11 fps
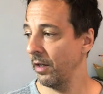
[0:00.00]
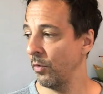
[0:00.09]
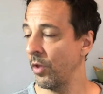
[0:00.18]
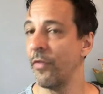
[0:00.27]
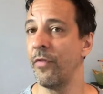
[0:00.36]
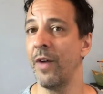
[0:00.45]

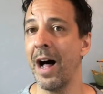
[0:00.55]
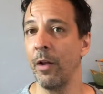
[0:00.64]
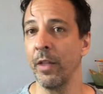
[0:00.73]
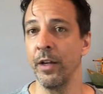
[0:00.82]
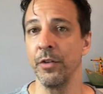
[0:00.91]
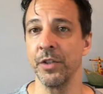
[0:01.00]
the vowel
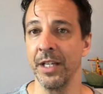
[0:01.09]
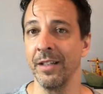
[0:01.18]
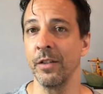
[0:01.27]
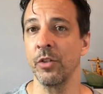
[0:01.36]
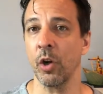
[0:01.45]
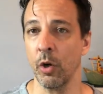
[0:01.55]
that you sing
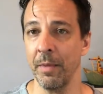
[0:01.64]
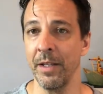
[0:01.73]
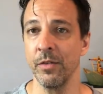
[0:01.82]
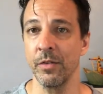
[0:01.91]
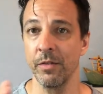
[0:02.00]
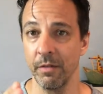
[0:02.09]

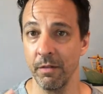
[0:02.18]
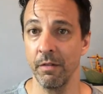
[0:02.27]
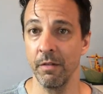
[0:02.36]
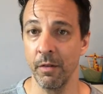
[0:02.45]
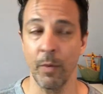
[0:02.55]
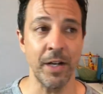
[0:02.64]
determines
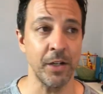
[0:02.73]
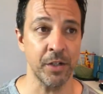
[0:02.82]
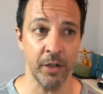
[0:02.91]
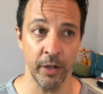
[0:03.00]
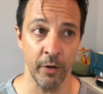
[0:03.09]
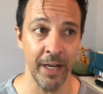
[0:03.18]
the
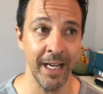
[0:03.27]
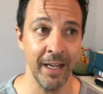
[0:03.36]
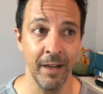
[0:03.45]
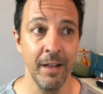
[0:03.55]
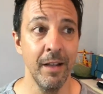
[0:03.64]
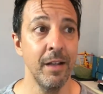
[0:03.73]
register you're in.
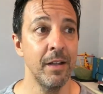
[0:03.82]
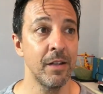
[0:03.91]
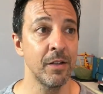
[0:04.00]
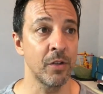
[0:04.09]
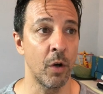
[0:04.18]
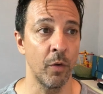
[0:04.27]

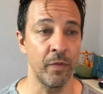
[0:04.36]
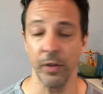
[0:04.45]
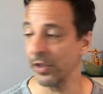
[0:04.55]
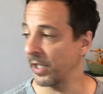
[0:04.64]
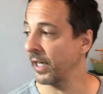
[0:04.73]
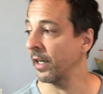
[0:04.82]
So if you're
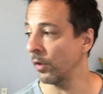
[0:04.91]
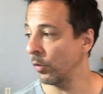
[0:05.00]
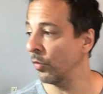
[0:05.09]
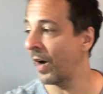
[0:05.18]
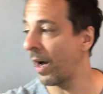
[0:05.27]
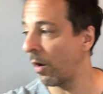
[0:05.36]
singing an OO
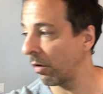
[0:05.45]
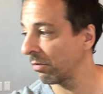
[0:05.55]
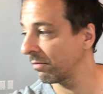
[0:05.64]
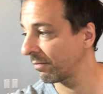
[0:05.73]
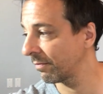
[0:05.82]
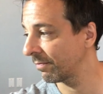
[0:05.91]
vowel,
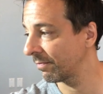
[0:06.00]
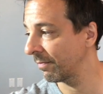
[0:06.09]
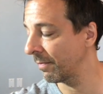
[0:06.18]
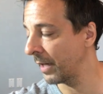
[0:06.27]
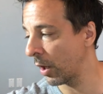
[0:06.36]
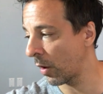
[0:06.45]

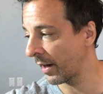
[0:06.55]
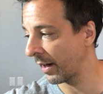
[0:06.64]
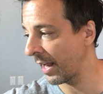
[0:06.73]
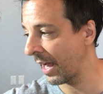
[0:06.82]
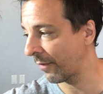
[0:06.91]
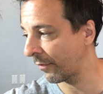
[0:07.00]
on
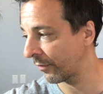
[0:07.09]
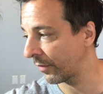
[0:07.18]
an F,